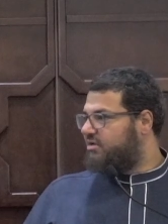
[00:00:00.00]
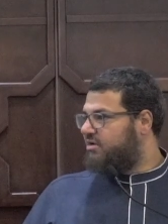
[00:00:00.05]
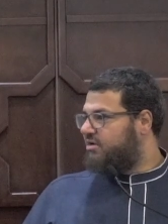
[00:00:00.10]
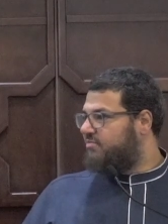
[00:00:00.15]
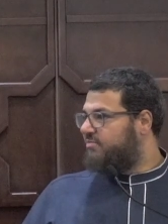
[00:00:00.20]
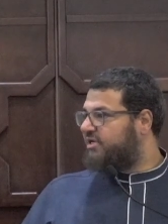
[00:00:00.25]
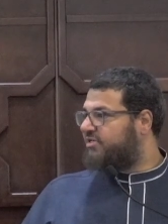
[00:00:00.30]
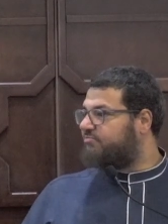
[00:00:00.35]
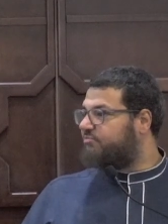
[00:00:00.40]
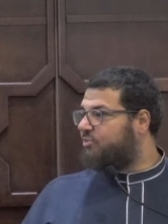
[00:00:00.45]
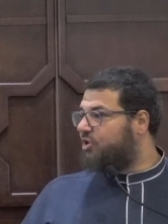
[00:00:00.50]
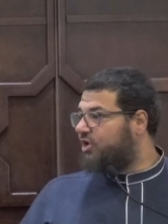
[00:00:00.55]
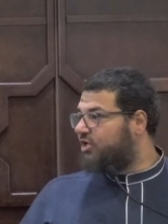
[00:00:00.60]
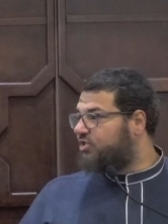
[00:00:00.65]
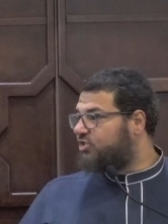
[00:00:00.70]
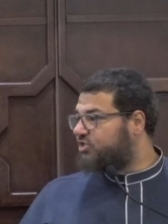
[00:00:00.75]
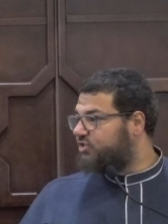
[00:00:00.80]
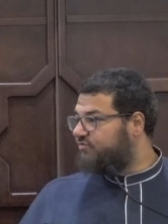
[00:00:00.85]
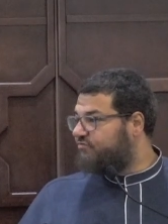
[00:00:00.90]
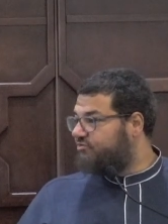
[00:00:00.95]
But
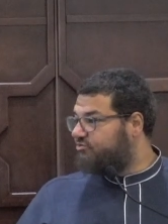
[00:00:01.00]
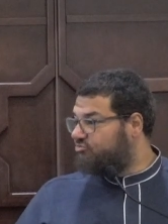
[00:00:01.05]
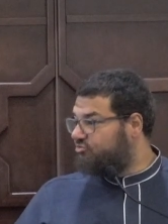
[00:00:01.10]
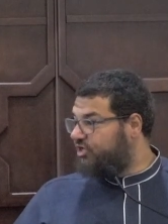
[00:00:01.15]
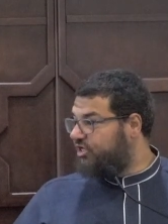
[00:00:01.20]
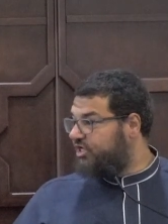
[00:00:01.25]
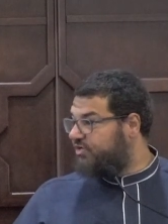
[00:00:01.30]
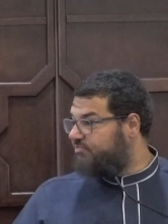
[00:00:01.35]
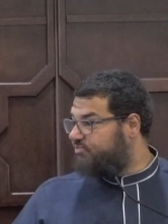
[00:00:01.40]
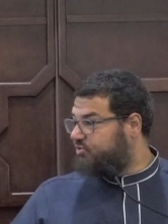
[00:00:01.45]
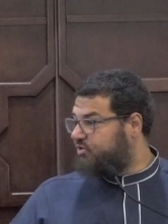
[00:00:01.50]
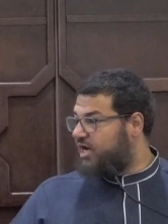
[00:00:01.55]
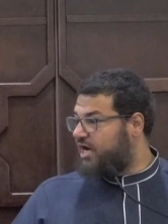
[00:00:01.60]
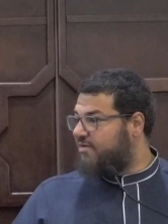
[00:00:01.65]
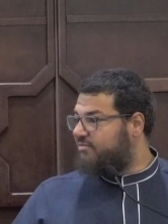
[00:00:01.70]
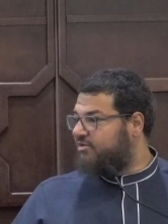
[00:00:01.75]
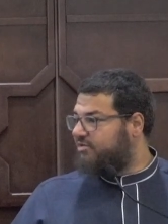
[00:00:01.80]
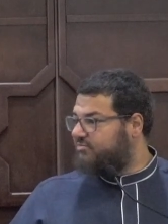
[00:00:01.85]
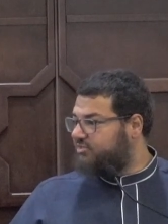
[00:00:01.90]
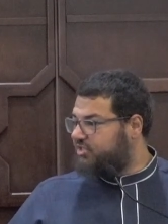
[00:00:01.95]
most of the real
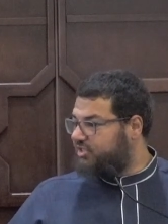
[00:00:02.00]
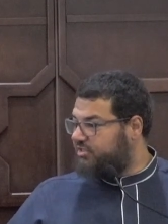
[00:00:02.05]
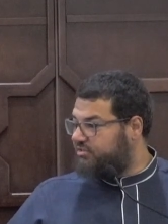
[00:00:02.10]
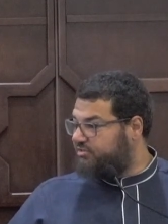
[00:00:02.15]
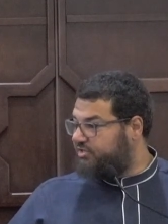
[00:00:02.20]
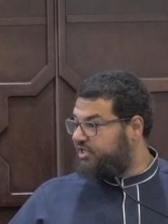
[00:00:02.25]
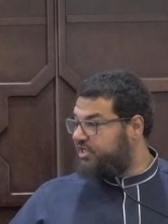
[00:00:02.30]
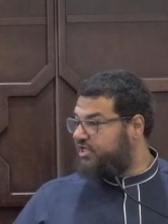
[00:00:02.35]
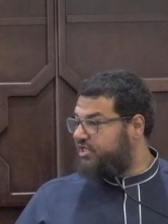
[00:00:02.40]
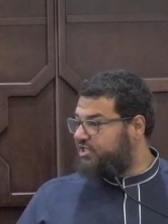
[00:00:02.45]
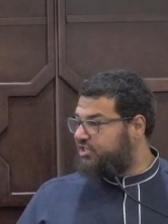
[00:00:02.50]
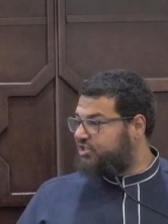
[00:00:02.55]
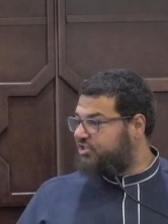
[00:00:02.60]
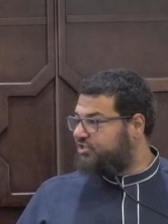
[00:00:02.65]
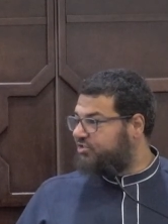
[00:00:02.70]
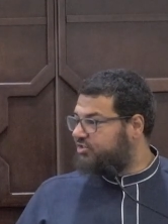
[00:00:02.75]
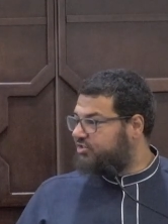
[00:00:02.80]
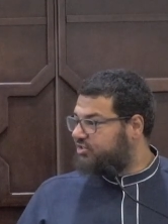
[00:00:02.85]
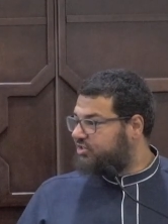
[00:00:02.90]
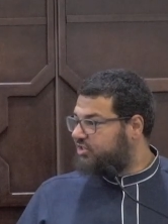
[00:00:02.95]
problems and real
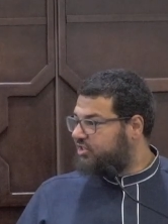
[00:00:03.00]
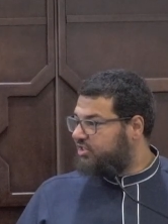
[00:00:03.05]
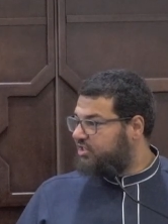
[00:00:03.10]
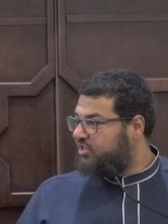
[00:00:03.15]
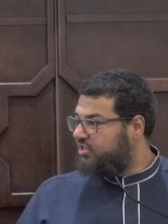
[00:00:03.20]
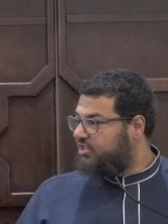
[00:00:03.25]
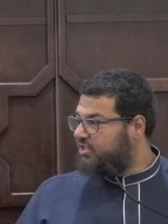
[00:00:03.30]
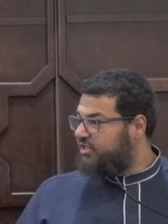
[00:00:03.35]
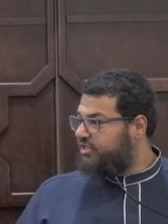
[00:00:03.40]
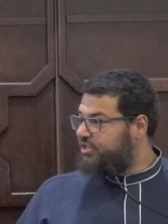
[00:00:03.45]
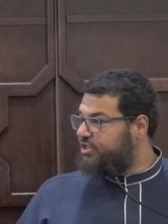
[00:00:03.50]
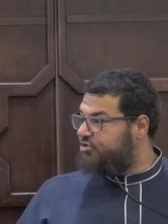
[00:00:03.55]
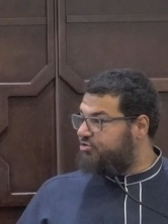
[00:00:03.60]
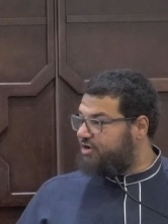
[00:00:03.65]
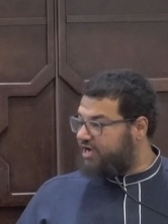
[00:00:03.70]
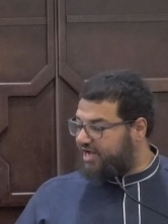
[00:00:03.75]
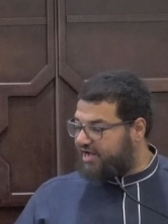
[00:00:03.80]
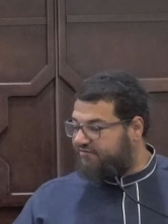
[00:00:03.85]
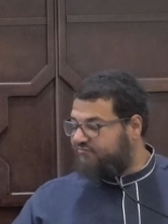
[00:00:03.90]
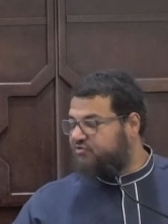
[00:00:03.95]
issues, you
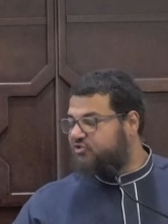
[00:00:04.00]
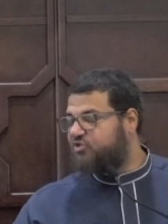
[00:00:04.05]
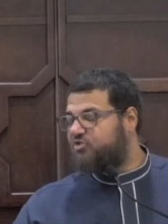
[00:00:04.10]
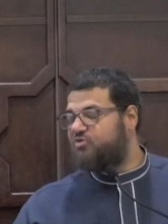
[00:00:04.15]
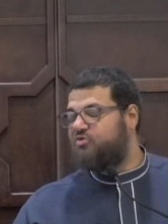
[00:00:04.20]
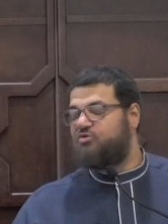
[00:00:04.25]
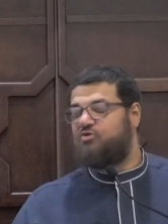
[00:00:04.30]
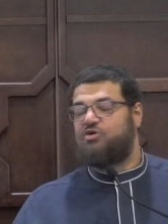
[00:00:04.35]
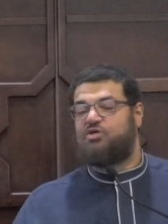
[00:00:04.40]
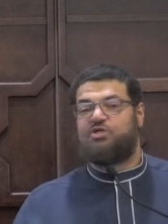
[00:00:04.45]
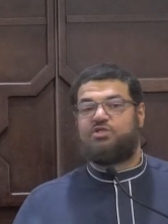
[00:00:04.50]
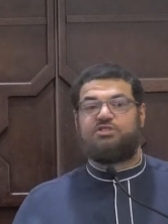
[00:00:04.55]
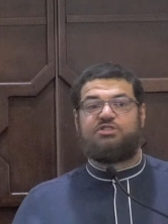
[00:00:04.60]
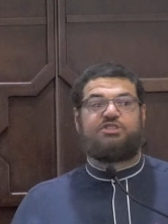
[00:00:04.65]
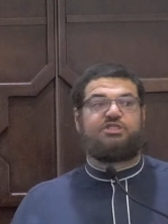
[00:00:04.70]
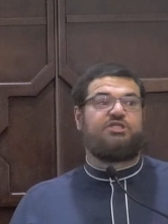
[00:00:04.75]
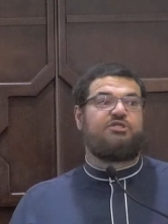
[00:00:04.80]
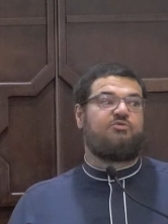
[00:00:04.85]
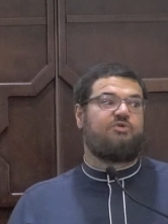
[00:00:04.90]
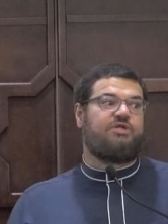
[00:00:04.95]
have to
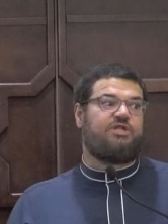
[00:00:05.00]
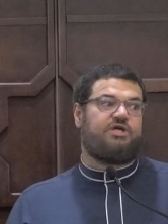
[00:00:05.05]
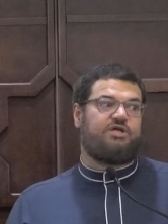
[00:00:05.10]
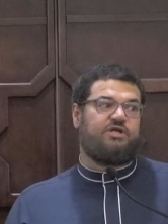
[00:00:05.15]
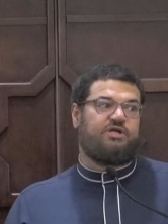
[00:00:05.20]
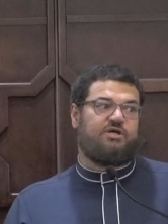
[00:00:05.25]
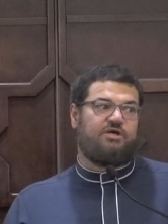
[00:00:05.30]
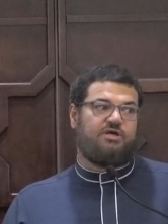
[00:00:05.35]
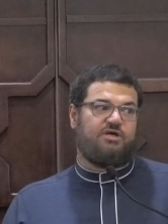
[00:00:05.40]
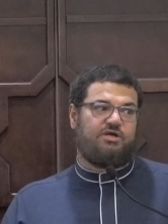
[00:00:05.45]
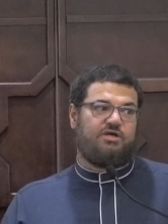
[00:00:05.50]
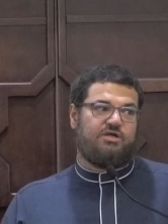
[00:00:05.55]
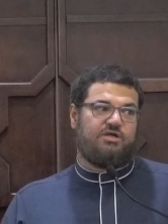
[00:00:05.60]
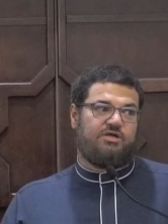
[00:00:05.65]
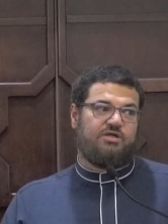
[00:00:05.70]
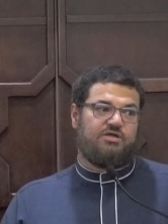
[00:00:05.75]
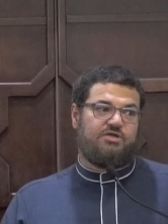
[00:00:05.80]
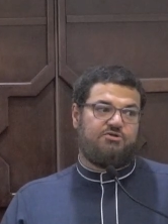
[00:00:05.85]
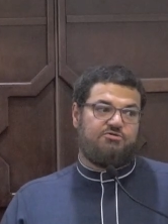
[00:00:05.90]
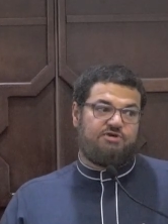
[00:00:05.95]
deal with it.
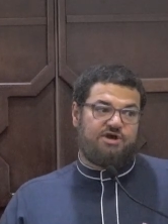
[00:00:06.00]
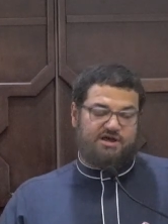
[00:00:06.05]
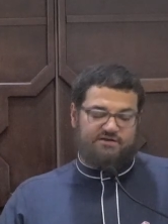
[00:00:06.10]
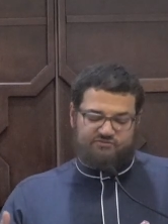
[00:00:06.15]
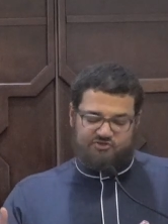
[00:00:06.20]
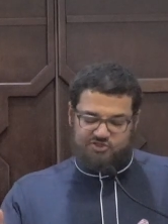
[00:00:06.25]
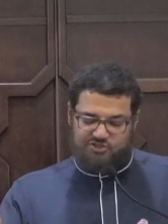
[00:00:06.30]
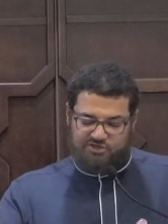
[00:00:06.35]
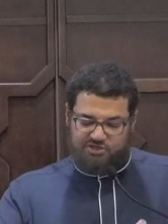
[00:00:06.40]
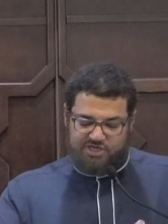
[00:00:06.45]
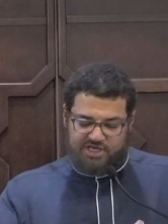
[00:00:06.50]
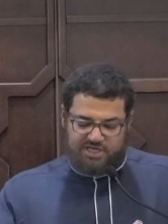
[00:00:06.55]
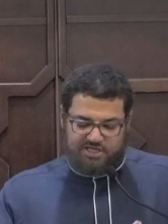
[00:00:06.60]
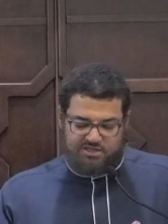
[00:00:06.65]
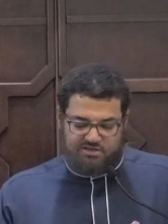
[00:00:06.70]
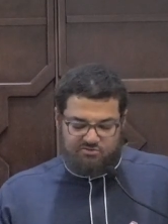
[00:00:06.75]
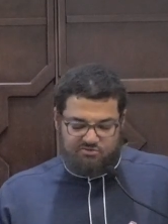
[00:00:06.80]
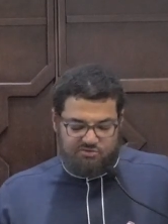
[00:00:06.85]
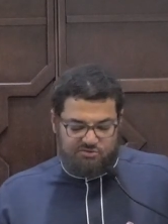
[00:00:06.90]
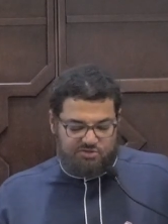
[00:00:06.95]
You have to look at
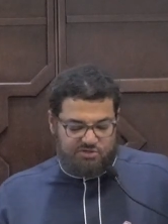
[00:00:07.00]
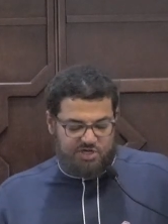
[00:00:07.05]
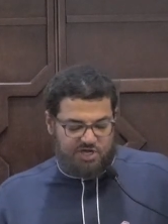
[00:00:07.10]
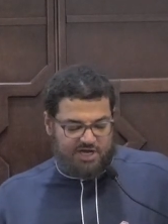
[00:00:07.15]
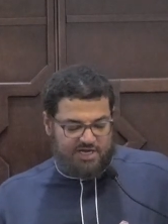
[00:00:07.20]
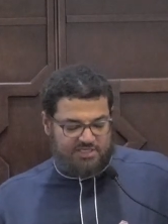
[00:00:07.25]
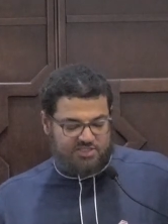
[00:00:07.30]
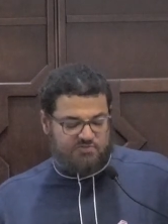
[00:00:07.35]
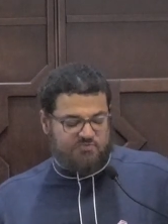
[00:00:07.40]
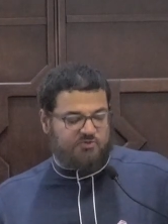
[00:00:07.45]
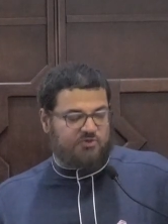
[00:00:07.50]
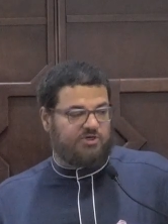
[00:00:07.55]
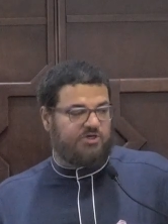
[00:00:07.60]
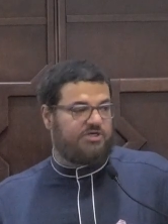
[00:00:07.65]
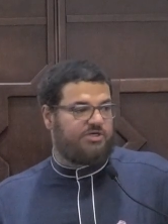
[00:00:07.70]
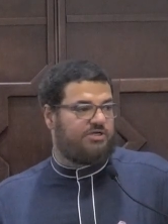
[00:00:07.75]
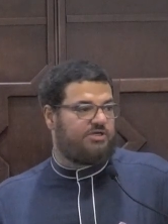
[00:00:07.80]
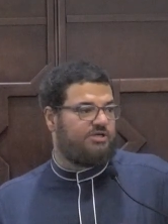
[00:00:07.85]
the root cause for it.